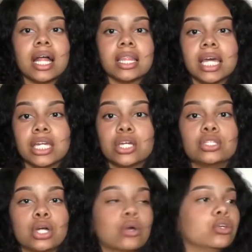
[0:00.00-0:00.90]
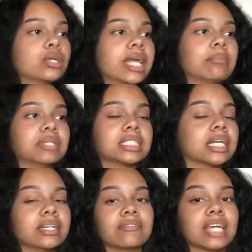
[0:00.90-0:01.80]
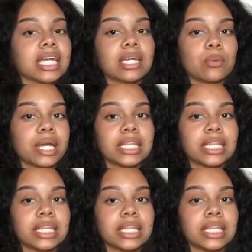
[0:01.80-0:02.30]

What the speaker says: then you can't be scared of gaining weight.